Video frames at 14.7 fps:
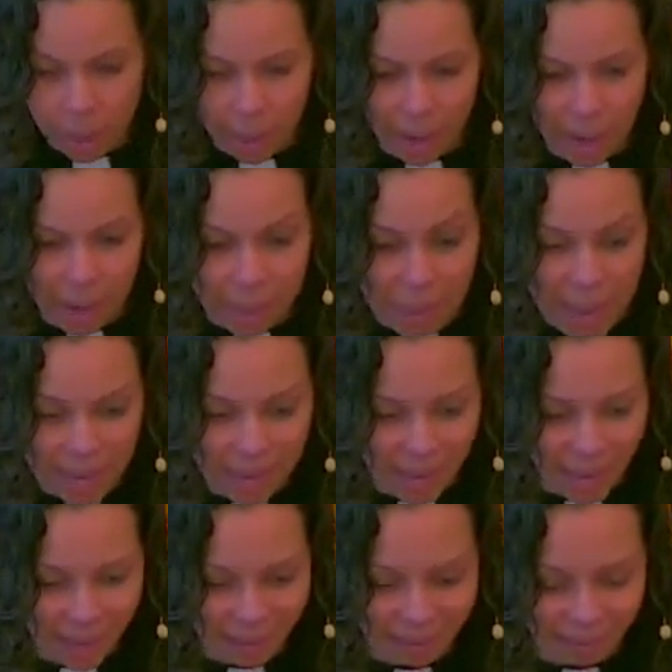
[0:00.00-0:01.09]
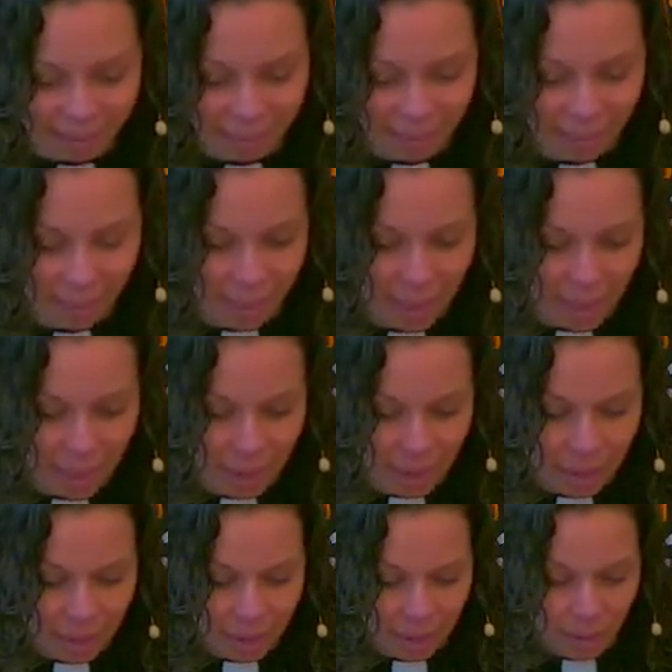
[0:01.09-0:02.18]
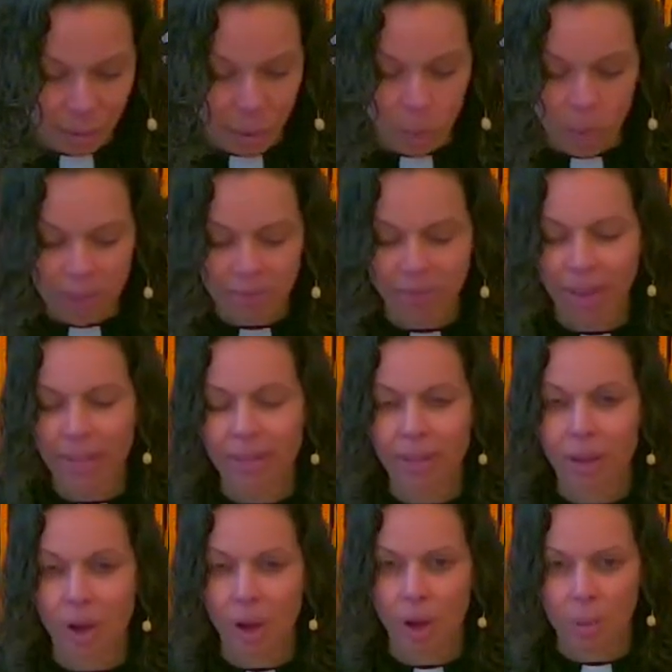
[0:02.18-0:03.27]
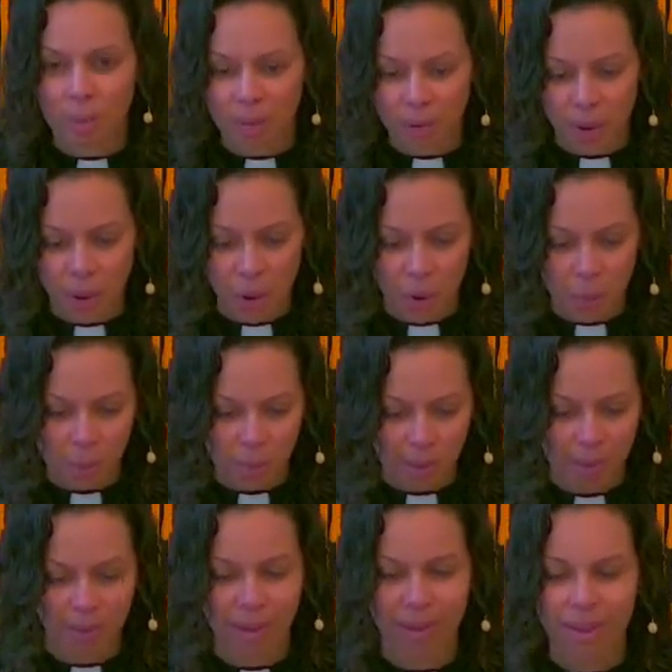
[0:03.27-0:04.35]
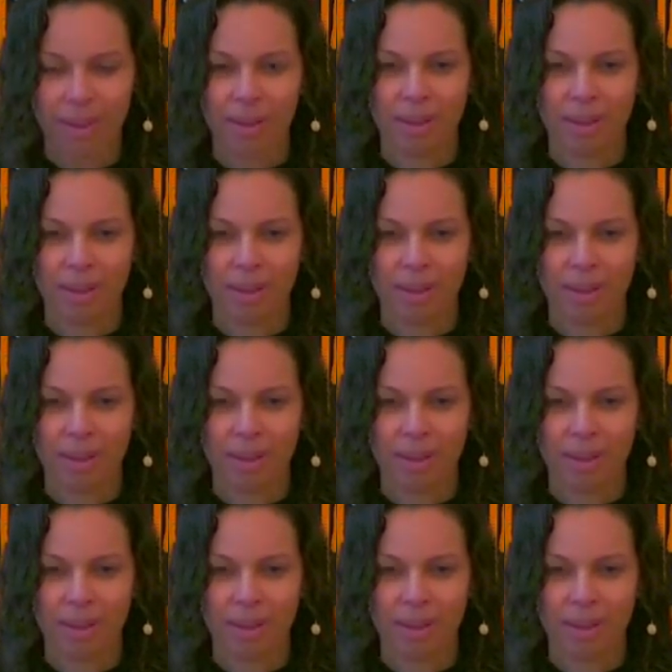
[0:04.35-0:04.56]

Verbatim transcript: holy unmaking? will we find the calm and hope